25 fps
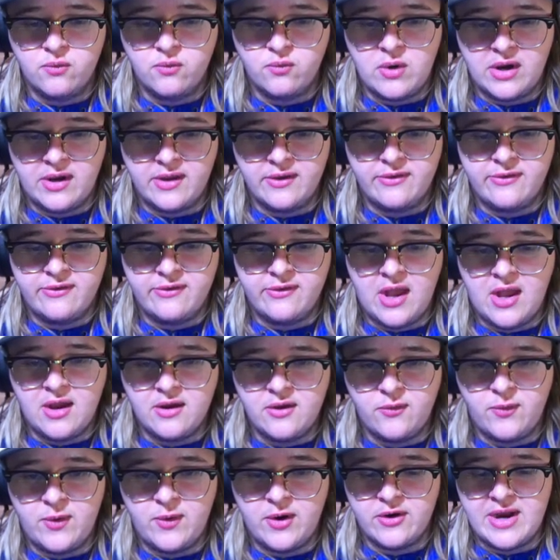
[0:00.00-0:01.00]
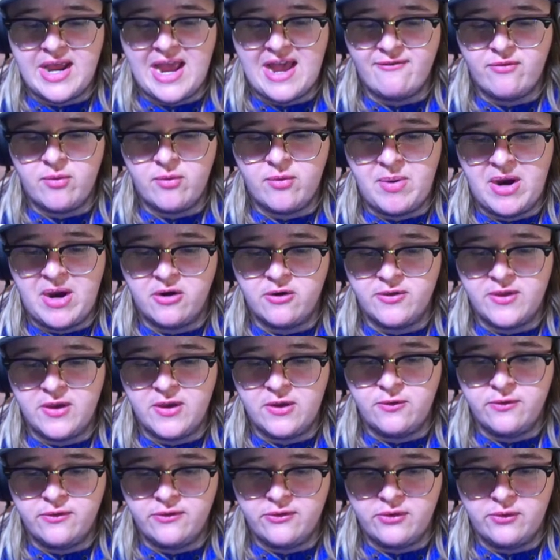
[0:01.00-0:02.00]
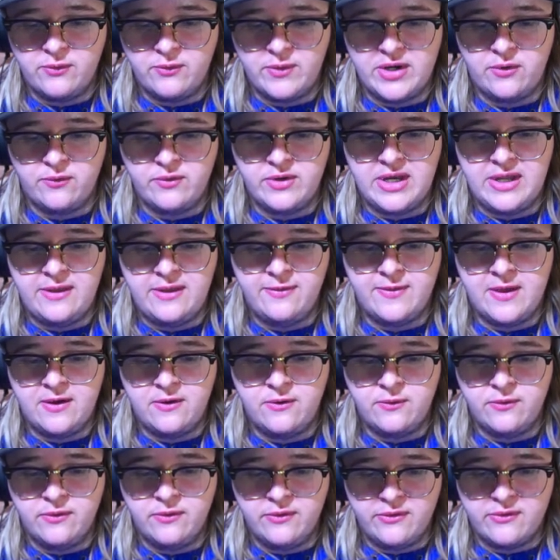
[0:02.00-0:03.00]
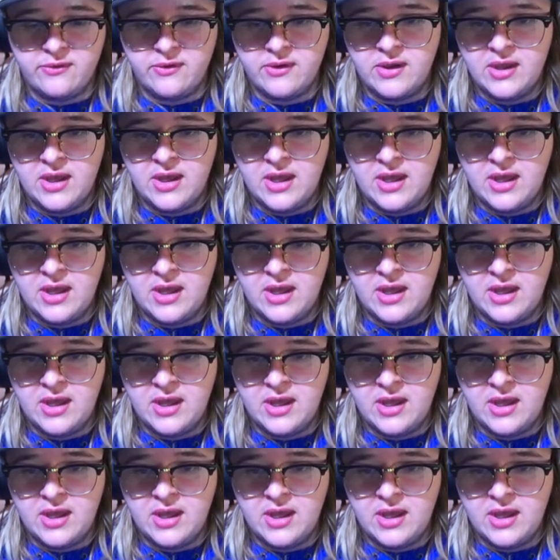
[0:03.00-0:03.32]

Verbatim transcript: Rugged Socks, we already have a pair of those, so we don't need those.